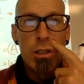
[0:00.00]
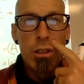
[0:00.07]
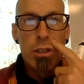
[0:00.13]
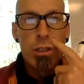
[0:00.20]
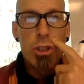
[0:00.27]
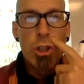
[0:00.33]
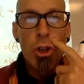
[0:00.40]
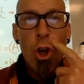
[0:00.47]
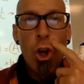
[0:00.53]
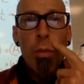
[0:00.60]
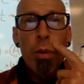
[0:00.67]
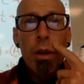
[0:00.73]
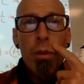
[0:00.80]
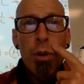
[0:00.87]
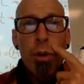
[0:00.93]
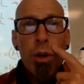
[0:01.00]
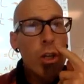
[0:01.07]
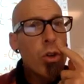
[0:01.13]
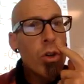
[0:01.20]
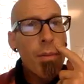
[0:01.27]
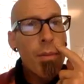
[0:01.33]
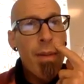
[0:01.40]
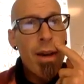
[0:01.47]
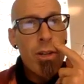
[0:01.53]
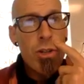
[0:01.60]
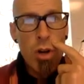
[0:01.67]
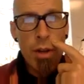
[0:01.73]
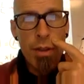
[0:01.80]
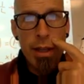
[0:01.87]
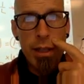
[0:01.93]
So nobody put a unit of
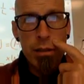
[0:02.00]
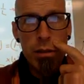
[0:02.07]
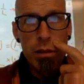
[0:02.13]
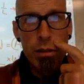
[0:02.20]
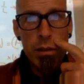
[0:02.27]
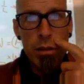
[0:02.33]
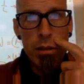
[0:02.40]
measure on this.